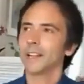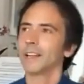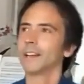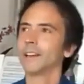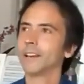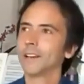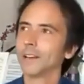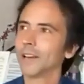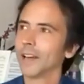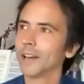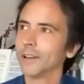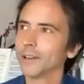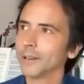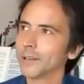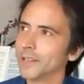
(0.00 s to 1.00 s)

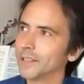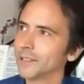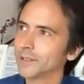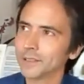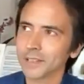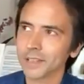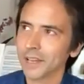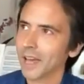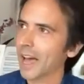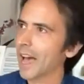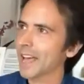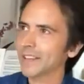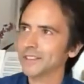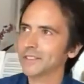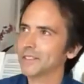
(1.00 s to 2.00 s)
it
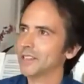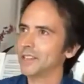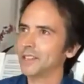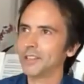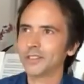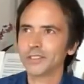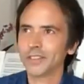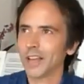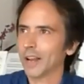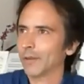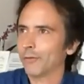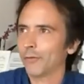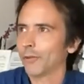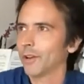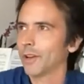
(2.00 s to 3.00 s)
has in
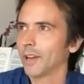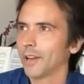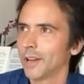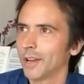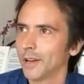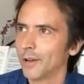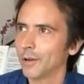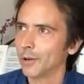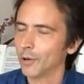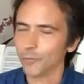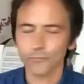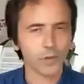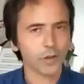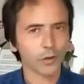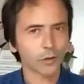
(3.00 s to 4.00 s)
itself
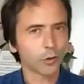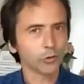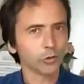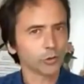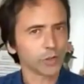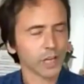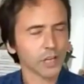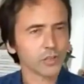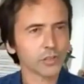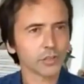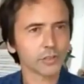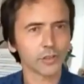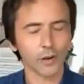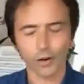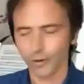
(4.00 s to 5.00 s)
a
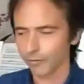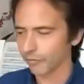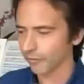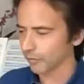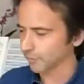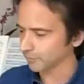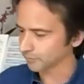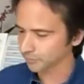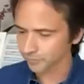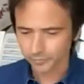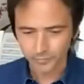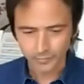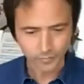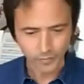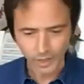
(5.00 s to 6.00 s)
connotation of
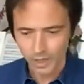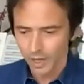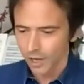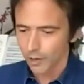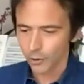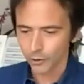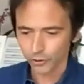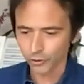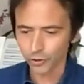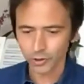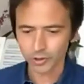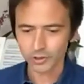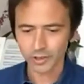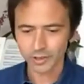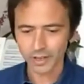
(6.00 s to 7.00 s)
a
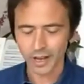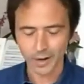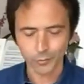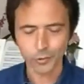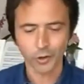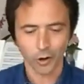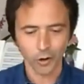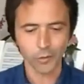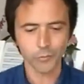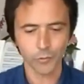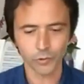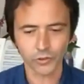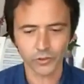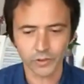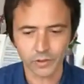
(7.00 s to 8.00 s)
certain, I would
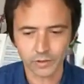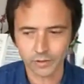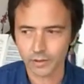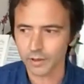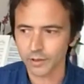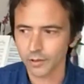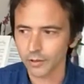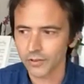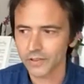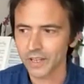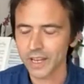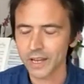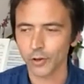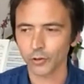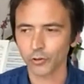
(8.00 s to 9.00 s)
almost
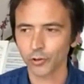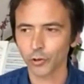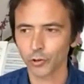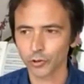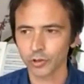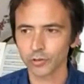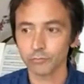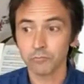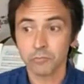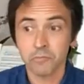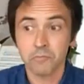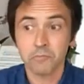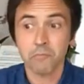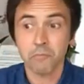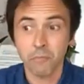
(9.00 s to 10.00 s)
say a certain,
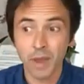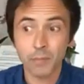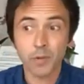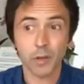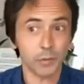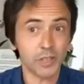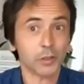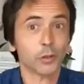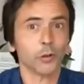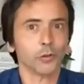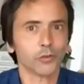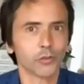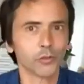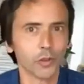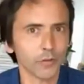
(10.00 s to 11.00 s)
maybe a bit
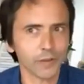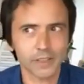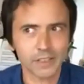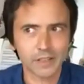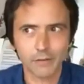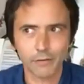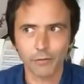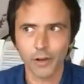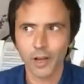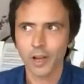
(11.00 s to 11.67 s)
conservative